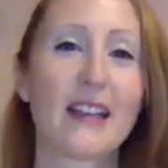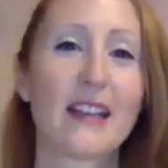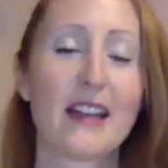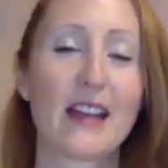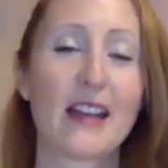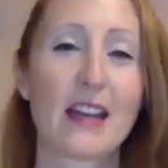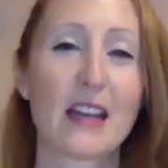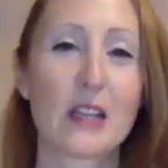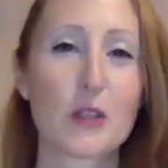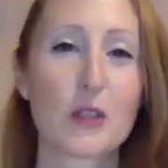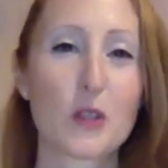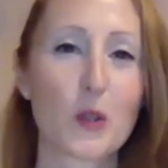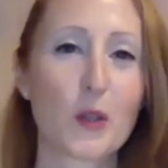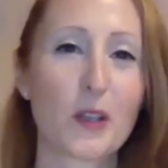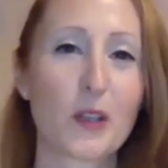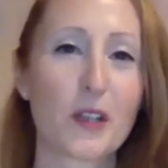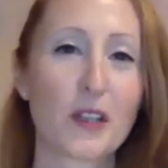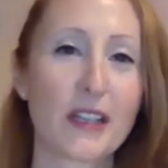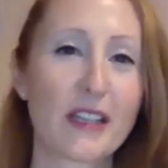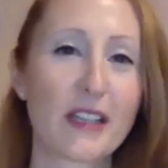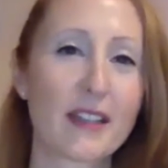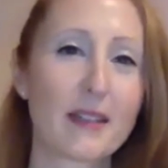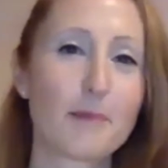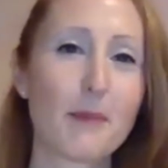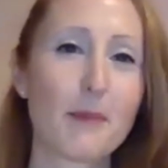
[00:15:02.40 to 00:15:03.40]

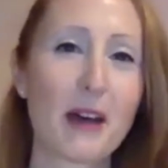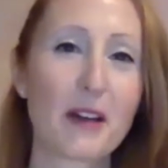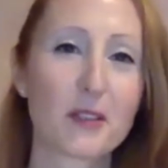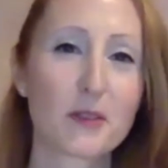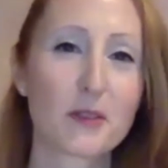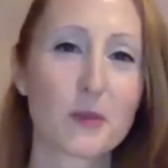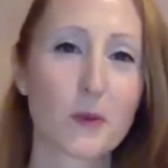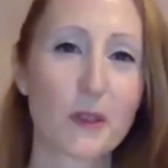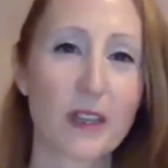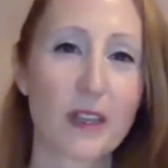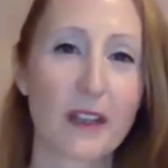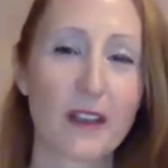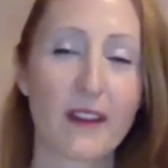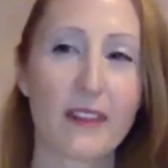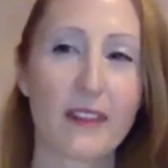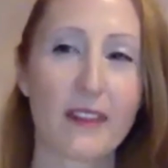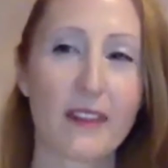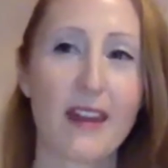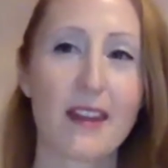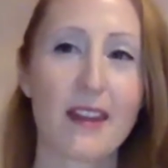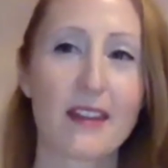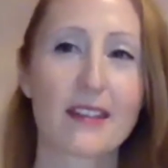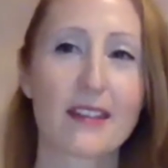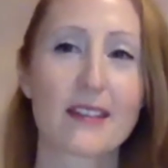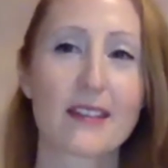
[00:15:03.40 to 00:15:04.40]
enjoy and meld with,
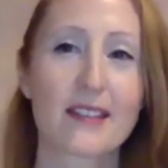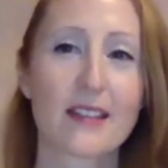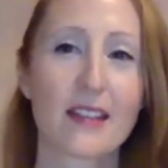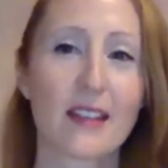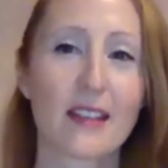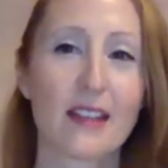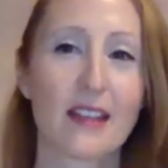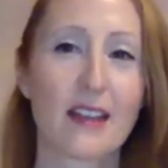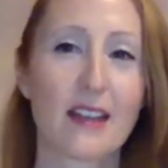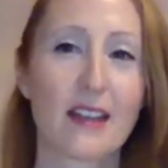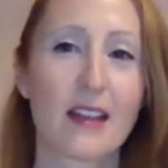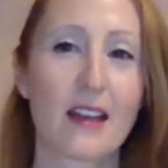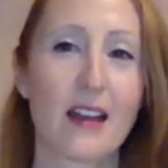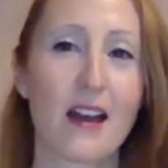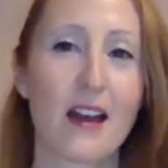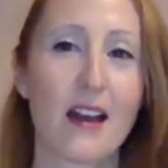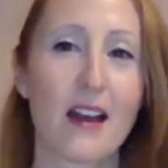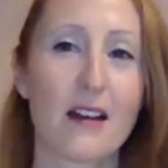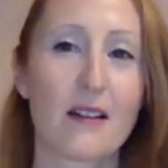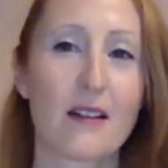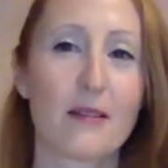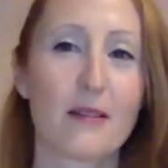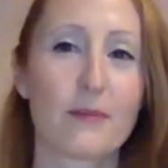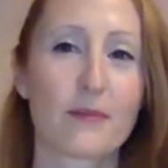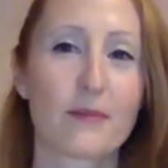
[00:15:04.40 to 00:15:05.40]
and
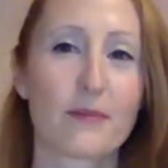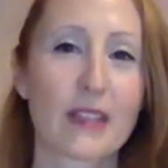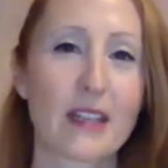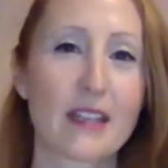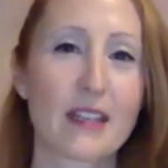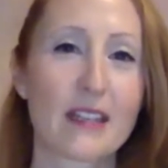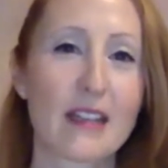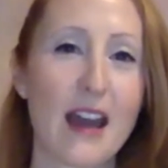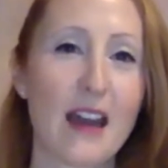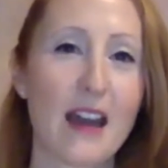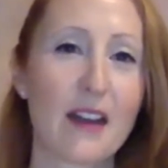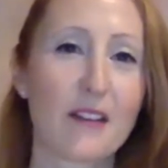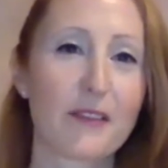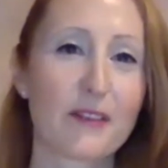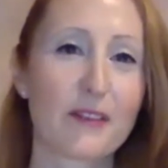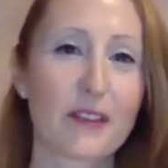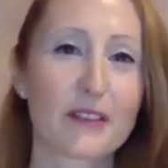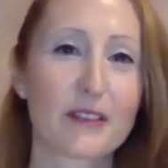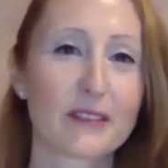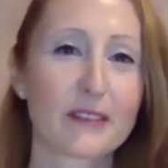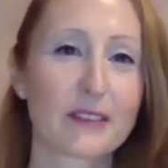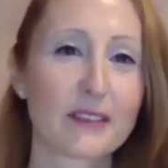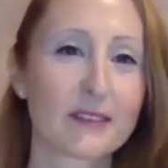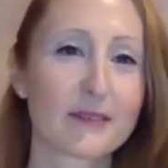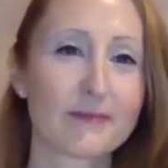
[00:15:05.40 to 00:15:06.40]
can have,
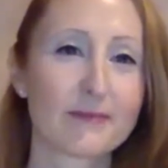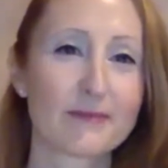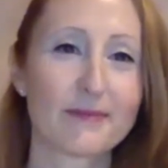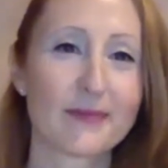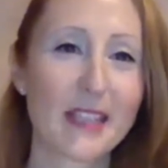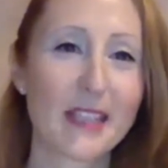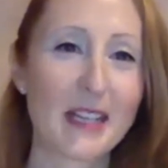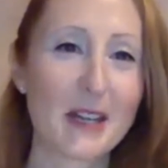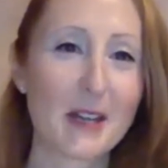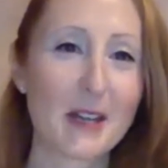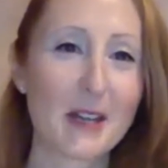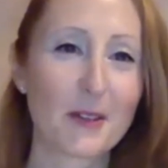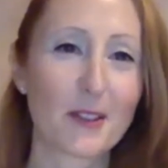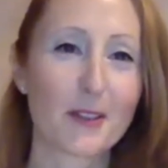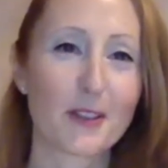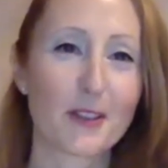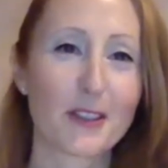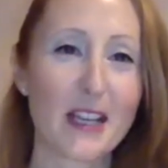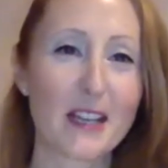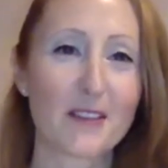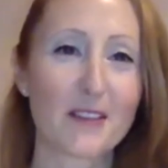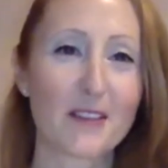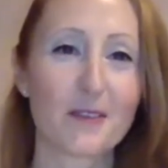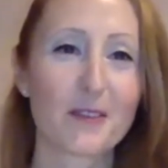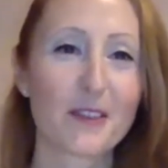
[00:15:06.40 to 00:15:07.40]

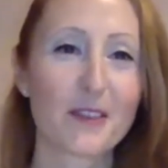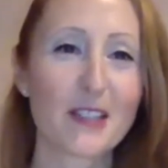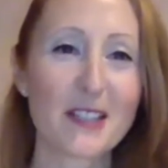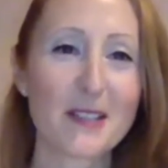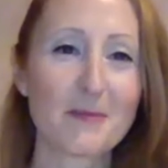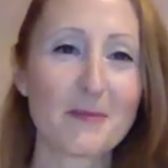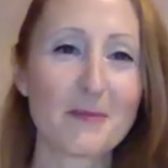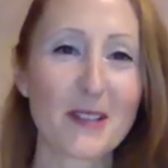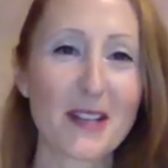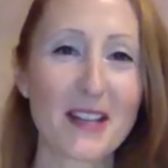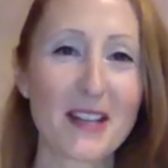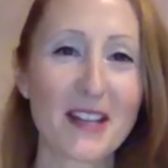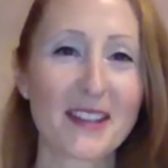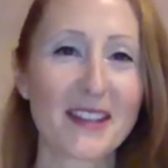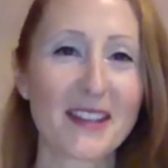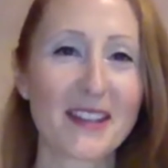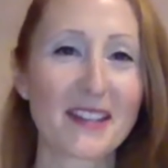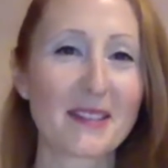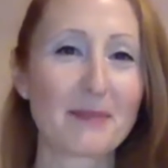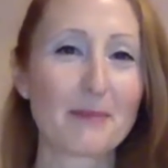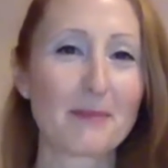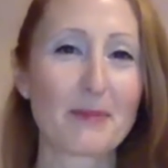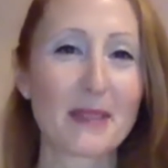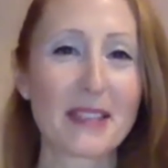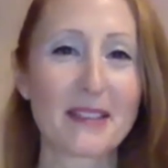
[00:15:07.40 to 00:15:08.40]
creative freedom with
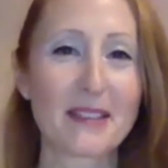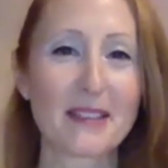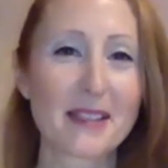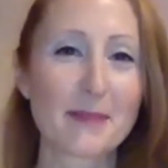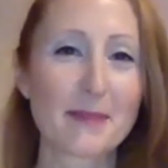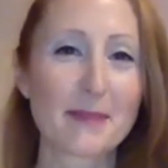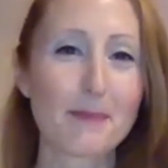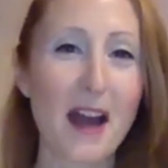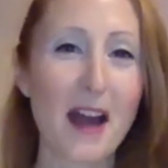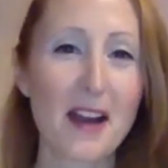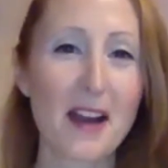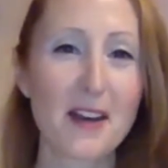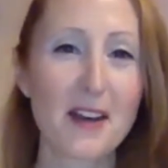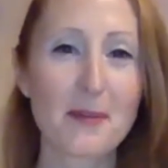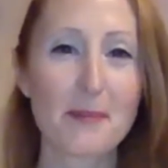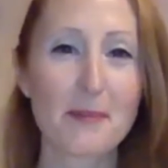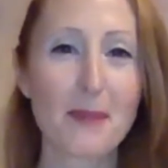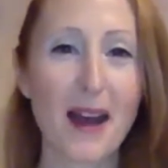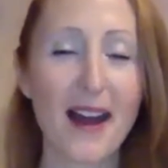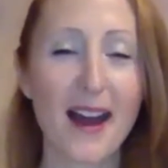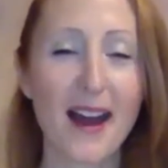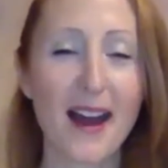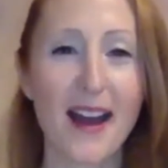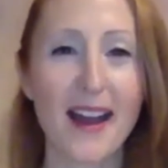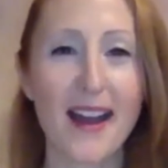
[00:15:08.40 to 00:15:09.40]
and be inspired
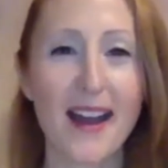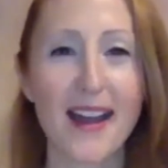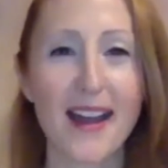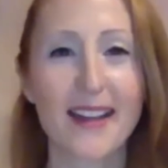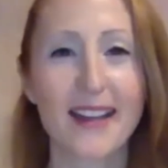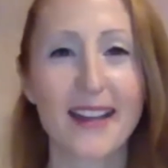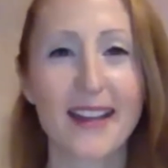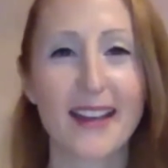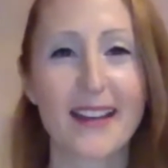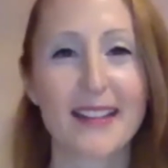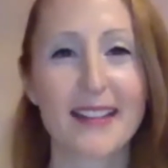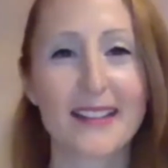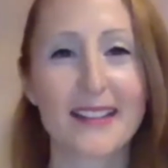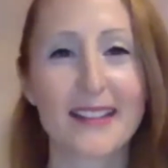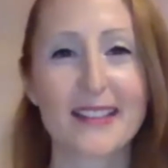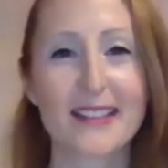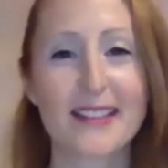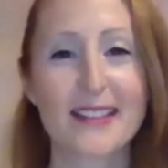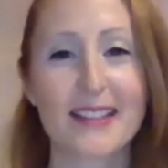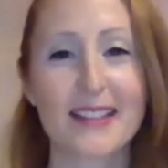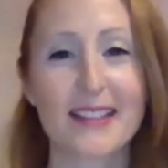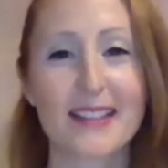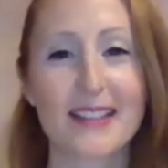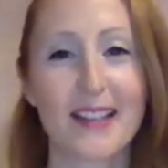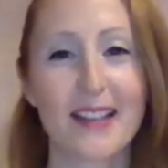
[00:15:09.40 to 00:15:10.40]
by, and
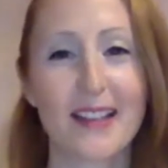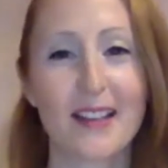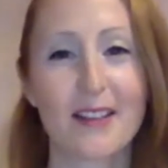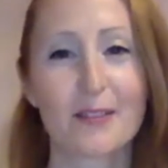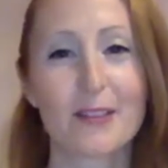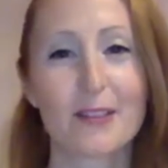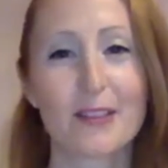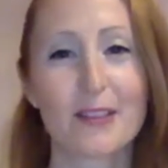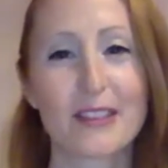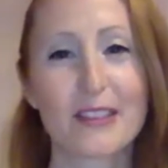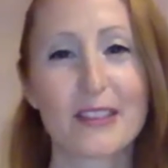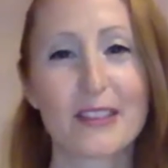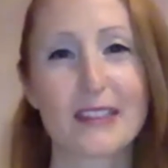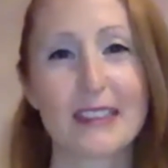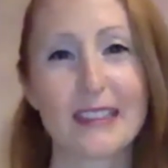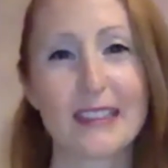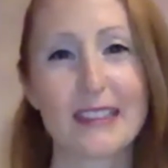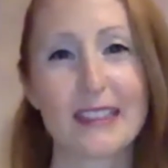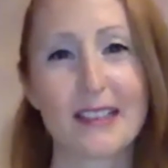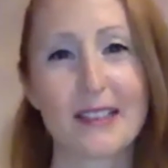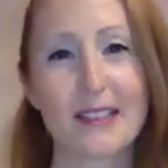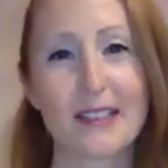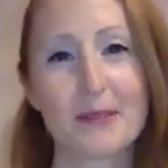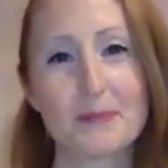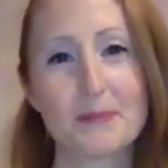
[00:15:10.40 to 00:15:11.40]
really,
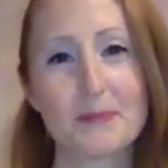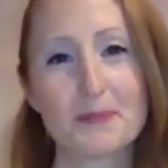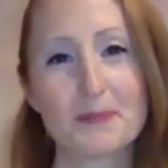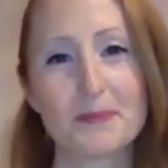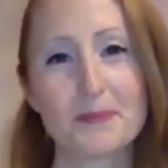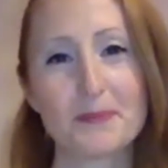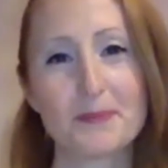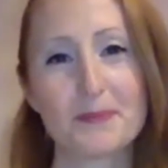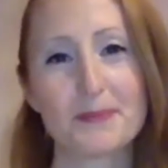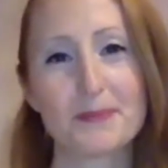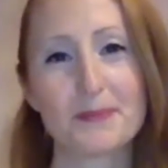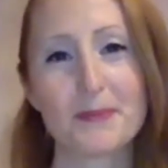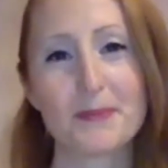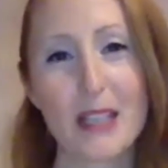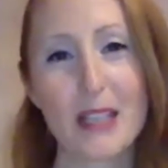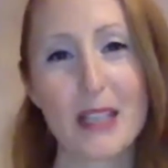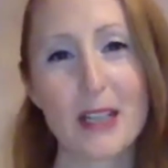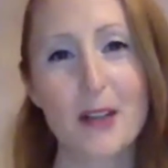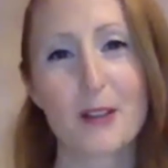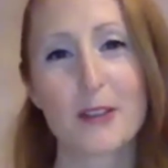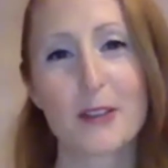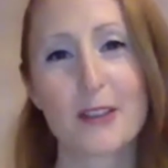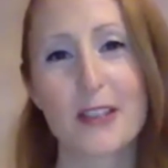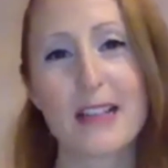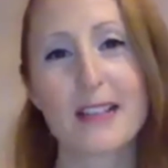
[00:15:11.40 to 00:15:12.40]

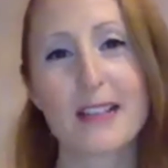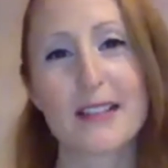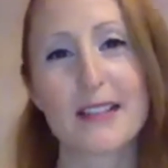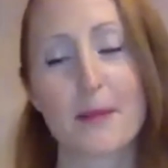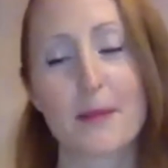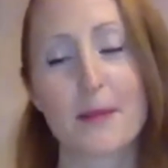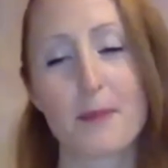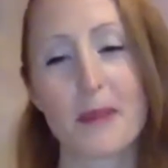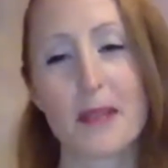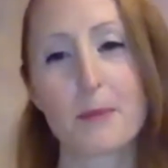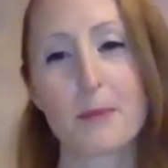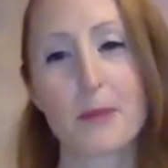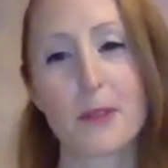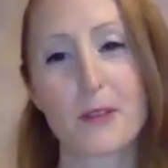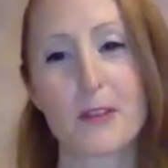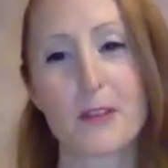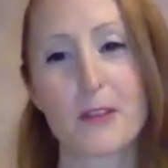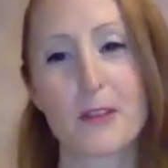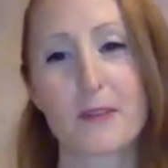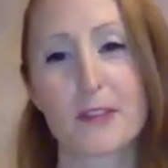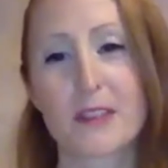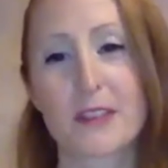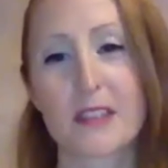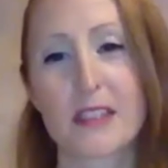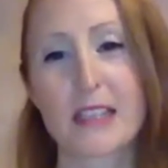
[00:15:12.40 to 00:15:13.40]
create something
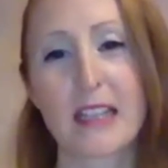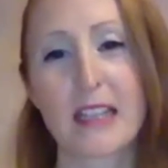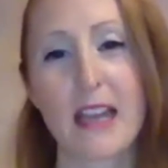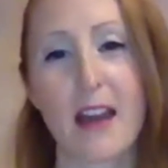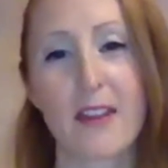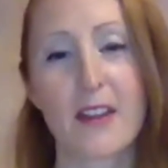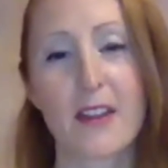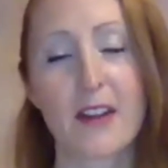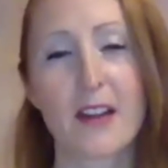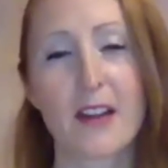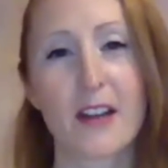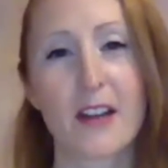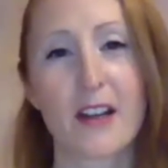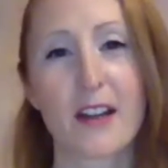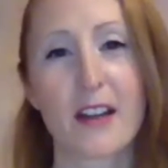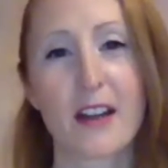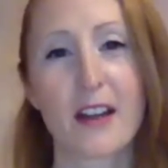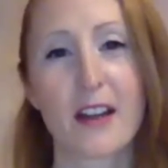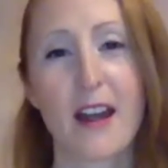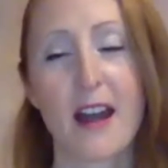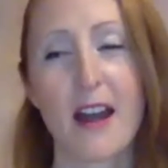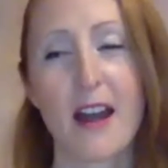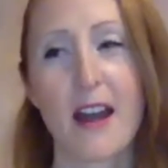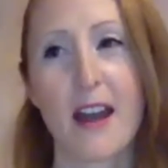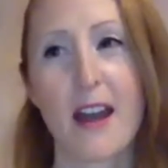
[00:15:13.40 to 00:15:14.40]
beautiful together.
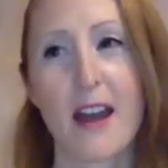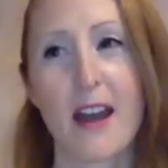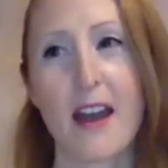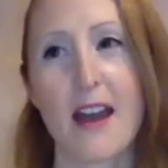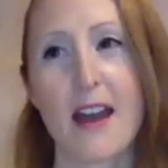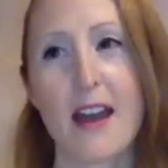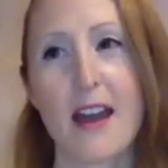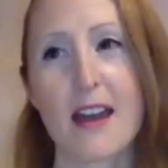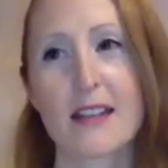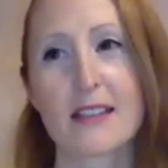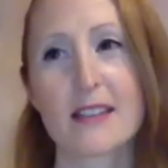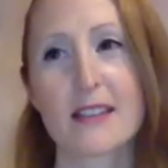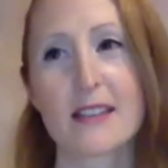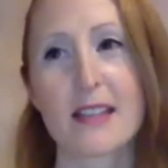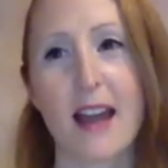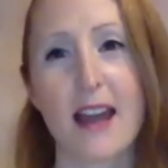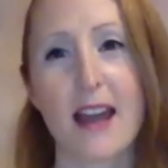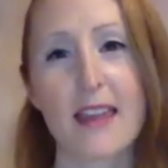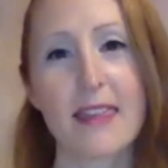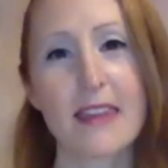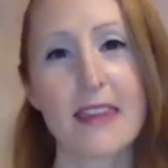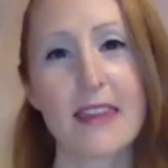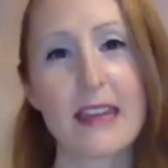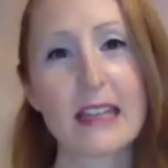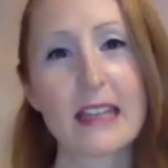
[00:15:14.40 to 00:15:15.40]
And I
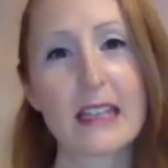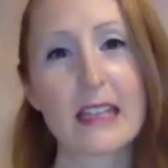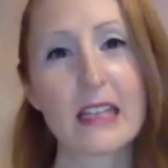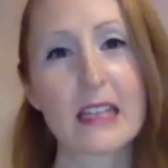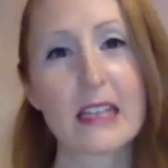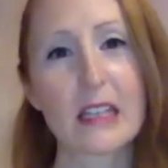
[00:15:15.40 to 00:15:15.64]
think,